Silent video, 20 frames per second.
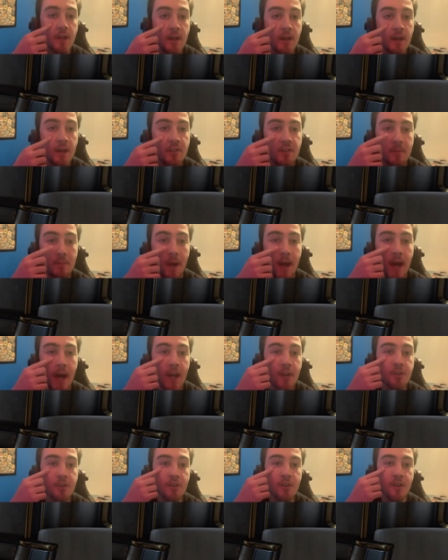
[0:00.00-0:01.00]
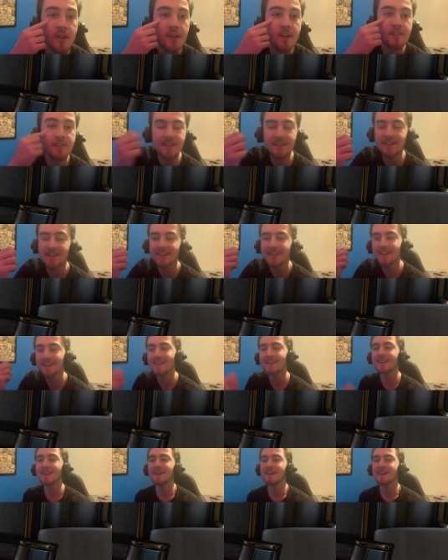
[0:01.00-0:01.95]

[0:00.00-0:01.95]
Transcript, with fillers: guys. Like, my eyes are crazy.